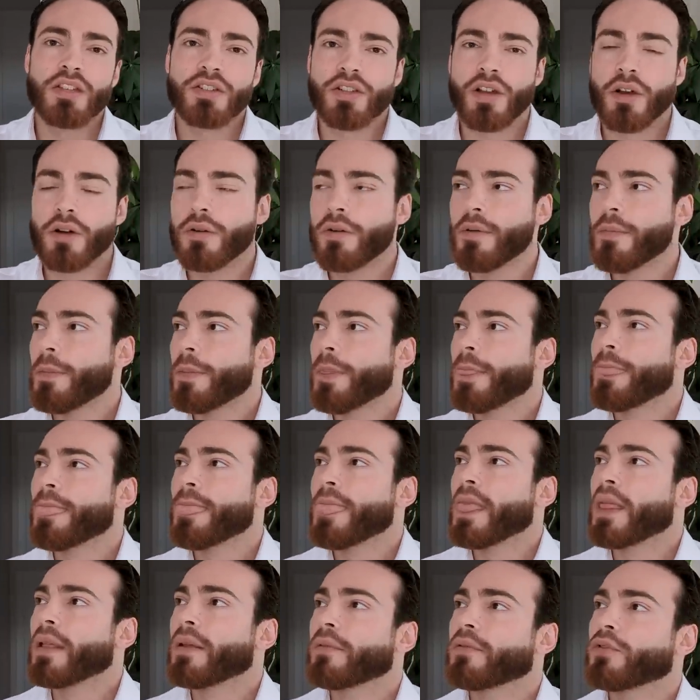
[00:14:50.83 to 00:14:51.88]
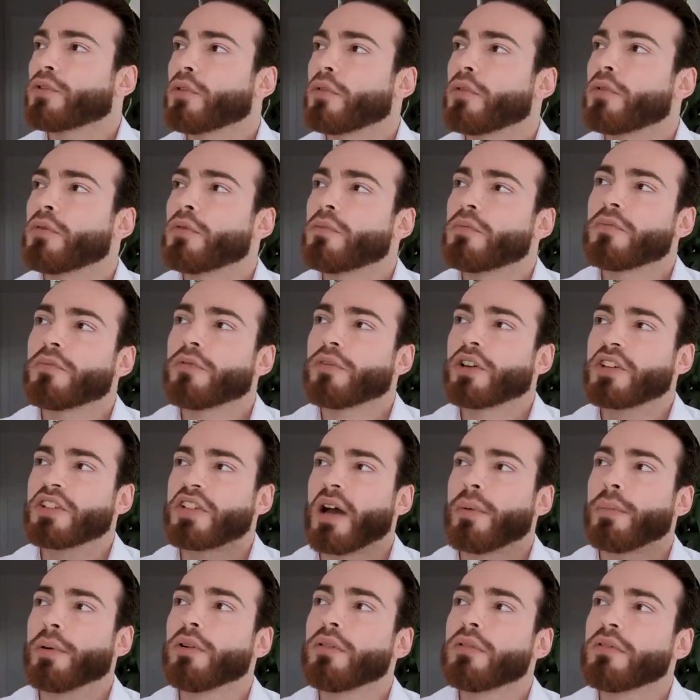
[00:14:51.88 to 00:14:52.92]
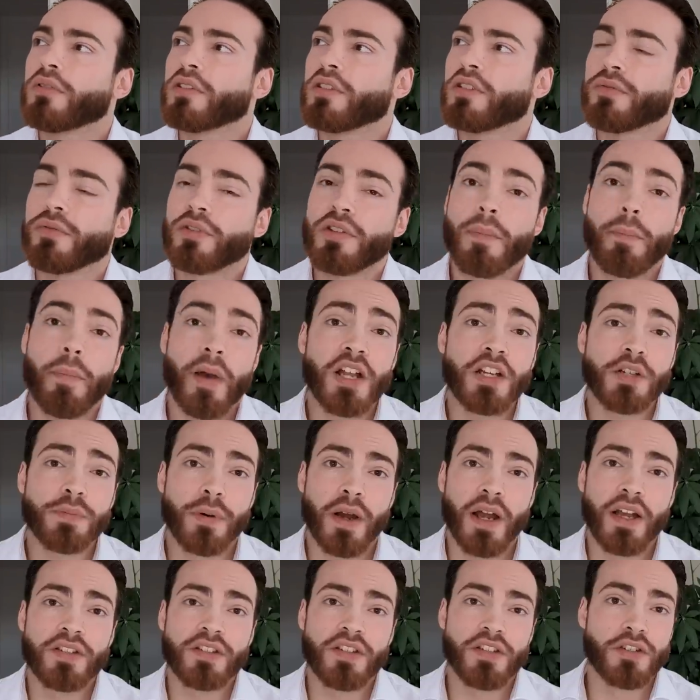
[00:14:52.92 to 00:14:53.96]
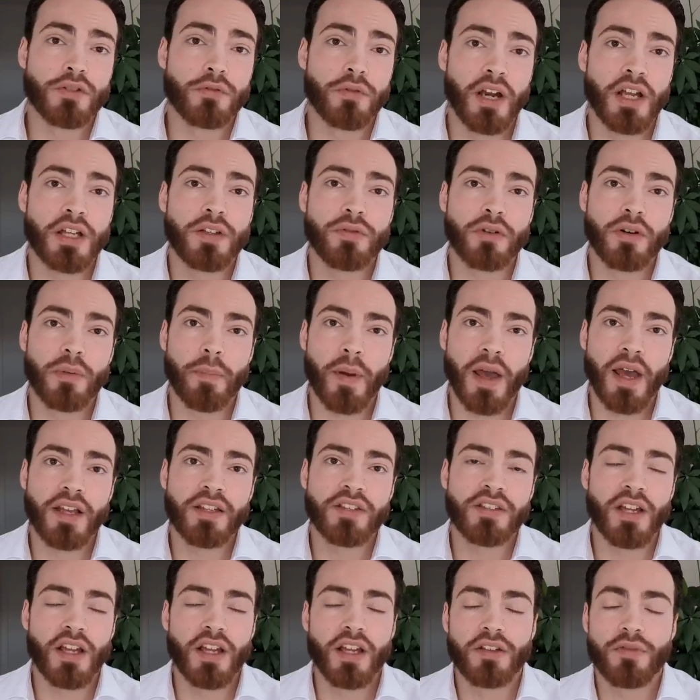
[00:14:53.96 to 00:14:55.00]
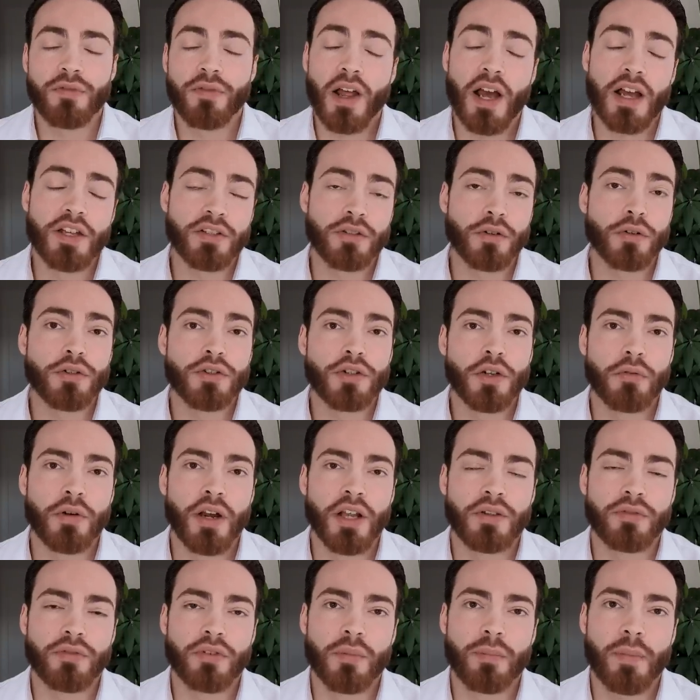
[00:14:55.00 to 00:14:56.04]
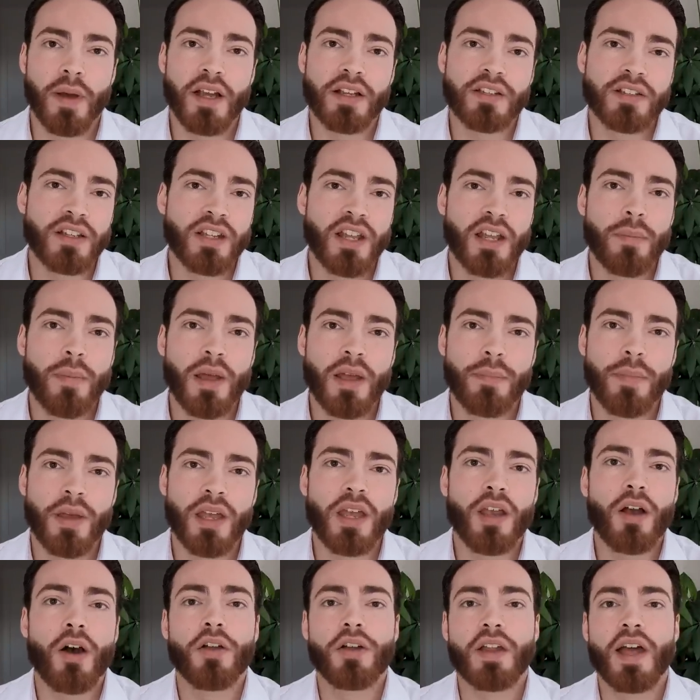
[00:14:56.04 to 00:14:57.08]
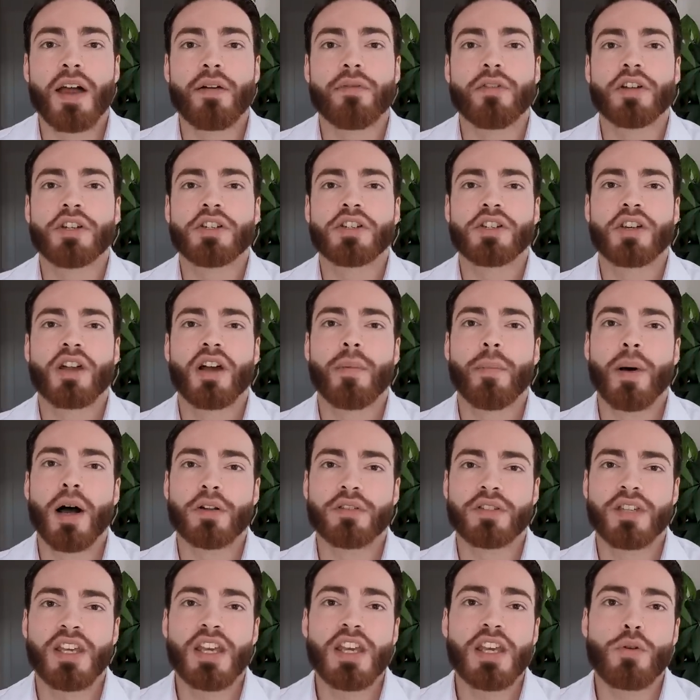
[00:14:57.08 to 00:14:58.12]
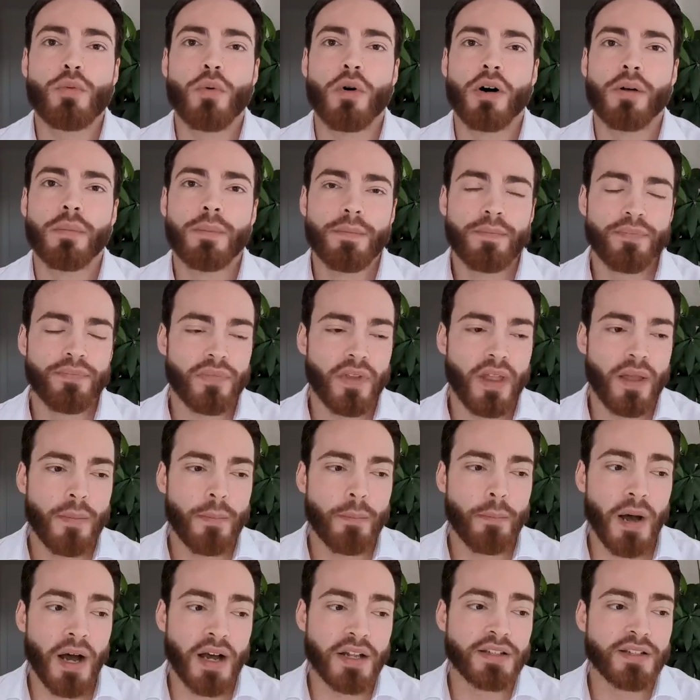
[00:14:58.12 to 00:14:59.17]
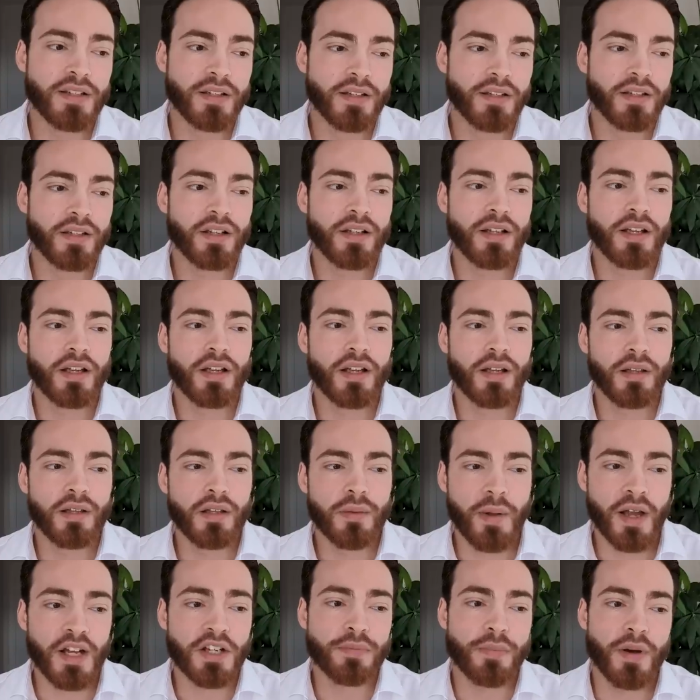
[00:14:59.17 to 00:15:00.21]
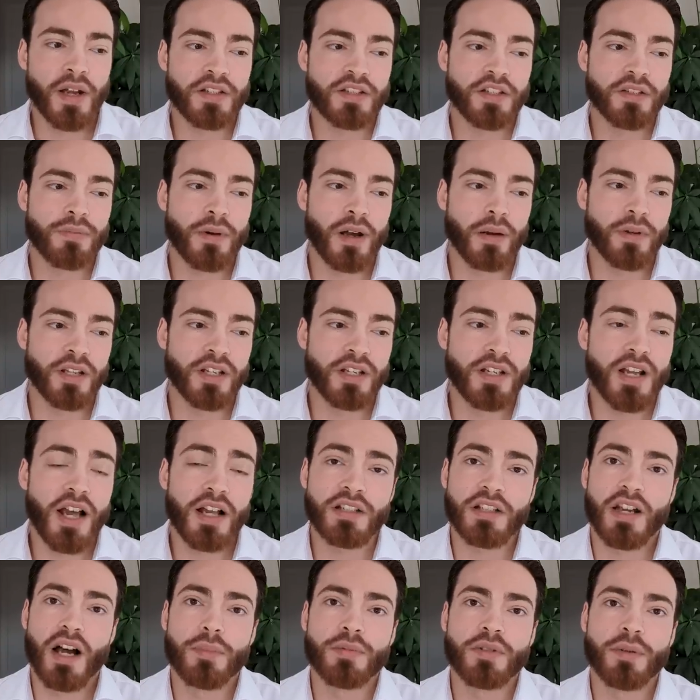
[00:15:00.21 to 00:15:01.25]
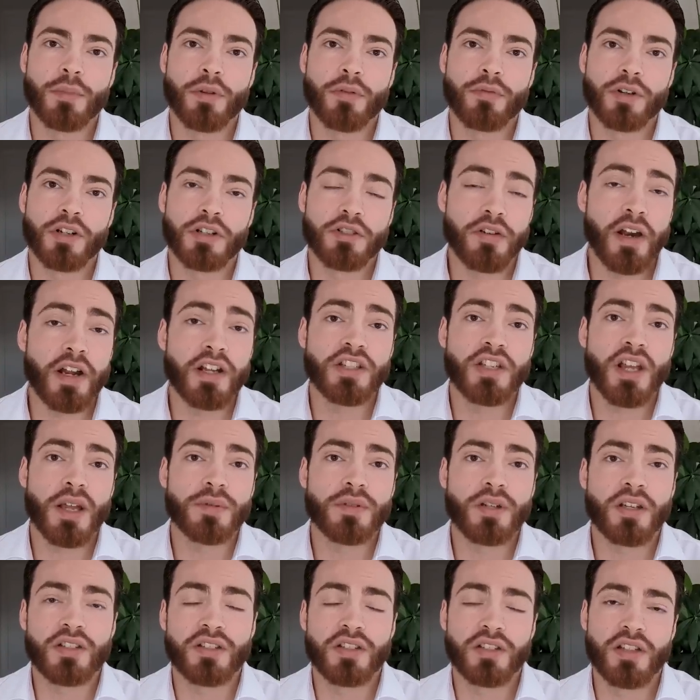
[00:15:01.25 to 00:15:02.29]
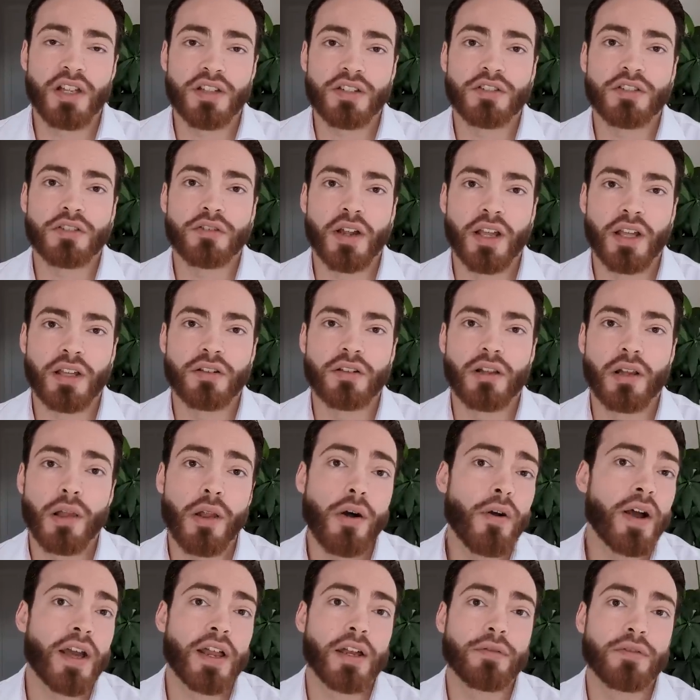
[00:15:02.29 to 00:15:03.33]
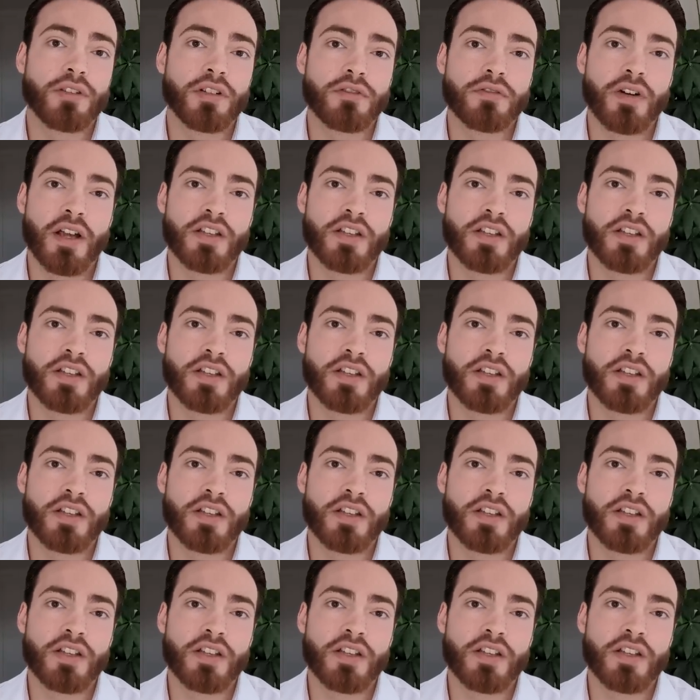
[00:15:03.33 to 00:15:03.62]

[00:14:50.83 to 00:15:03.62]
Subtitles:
So to, for example, the bench press is great for the pecs, and flies are also great for the pecs, and they may be on average about equal. But the bench press is probably not optimal for the triceps because it doesn't train the long head of the